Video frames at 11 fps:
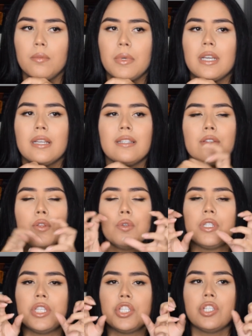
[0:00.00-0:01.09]
because
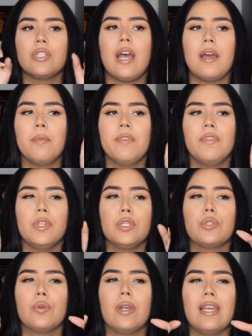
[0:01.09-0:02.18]
those stitches had me feeling
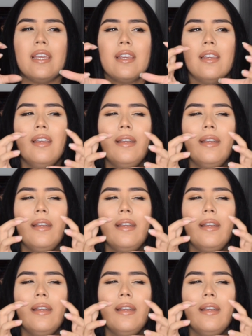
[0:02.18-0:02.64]
so like